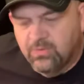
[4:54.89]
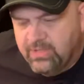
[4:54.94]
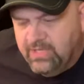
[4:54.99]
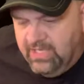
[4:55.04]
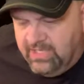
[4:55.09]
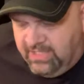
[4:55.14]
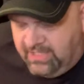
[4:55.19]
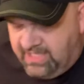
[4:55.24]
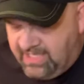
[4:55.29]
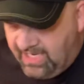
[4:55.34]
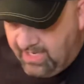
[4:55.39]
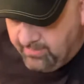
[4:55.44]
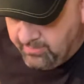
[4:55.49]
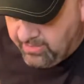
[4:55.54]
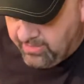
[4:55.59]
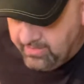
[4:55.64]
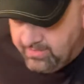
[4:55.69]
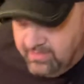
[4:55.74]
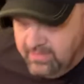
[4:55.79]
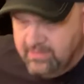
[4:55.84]
get a
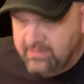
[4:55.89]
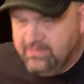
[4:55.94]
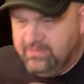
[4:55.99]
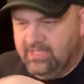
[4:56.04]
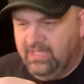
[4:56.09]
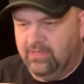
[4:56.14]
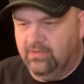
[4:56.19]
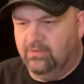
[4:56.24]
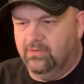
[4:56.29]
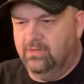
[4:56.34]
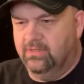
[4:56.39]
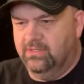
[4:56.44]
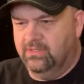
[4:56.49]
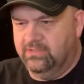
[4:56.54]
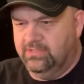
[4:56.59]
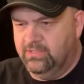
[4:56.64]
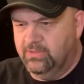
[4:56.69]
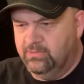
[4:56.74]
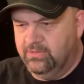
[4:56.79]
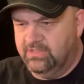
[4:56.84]
camera that'll
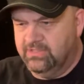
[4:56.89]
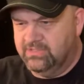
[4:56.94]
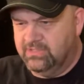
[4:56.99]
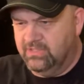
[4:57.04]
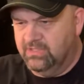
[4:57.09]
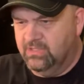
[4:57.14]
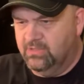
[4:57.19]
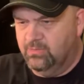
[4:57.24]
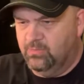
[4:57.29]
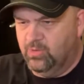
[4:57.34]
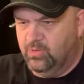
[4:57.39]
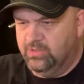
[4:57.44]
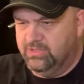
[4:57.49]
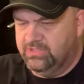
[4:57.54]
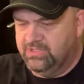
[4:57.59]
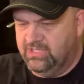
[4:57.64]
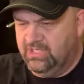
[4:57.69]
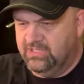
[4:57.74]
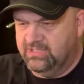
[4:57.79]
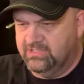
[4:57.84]
do this a little more
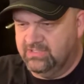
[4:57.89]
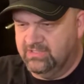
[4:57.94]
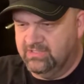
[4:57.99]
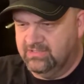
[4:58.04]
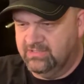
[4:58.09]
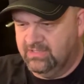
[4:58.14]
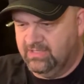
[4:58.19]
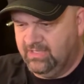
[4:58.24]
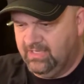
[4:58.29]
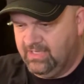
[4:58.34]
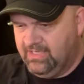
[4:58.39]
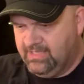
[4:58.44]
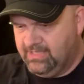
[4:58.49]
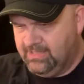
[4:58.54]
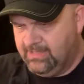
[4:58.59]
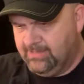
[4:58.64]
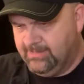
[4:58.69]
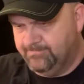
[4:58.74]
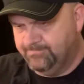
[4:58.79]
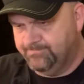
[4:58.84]
justice,
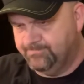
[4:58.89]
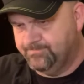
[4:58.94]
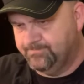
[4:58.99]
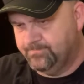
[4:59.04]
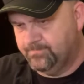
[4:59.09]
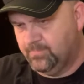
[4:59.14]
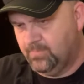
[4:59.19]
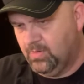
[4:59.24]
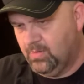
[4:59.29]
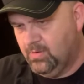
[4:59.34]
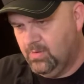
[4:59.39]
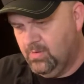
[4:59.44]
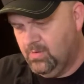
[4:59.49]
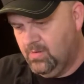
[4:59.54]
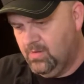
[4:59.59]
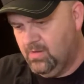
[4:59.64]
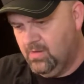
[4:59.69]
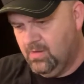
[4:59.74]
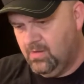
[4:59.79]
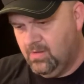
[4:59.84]
and
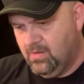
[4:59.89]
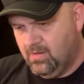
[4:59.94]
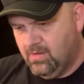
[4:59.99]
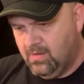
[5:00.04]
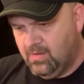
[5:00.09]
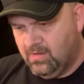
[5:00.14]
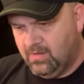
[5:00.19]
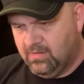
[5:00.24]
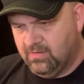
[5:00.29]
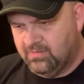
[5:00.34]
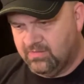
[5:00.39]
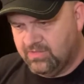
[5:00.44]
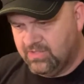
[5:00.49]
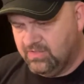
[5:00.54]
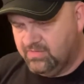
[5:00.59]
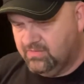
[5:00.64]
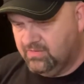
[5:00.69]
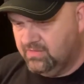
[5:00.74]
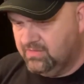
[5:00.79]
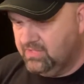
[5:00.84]
can
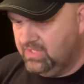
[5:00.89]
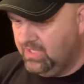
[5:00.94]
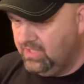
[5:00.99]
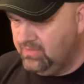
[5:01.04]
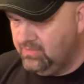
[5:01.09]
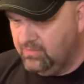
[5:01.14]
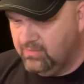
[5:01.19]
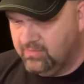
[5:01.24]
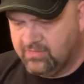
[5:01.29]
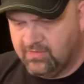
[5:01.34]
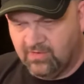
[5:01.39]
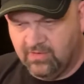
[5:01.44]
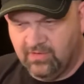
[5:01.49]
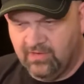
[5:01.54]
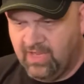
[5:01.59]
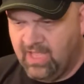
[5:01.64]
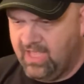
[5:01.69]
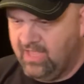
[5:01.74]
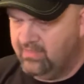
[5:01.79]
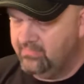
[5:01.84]
just continue to turn
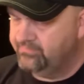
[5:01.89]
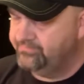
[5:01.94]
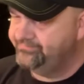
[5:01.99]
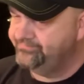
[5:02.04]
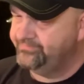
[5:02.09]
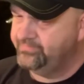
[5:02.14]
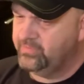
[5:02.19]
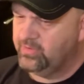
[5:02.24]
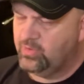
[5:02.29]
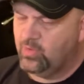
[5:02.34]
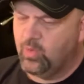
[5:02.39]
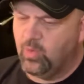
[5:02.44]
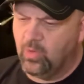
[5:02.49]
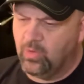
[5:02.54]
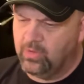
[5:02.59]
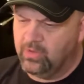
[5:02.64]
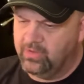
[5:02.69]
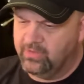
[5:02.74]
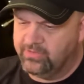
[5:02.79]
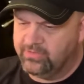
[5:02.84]
that
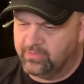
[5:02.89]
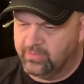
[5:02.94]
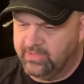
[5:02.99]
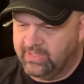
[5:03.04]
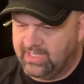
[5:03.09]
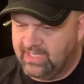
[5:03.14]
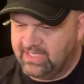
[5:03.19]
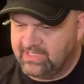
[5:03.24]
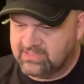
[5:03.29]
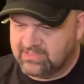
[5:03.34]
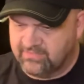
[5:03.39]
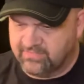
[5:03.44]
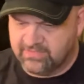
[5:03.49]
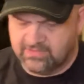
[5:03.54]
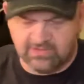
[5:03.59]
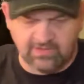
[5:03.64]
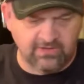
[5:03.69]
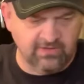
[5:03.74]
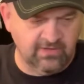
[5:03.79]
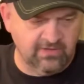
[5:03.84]
1/4 to 3/8 of a
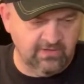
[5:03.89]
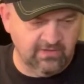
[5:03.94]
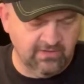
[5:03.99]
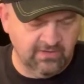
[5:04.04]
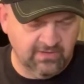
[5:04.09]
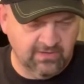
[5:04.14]
turn.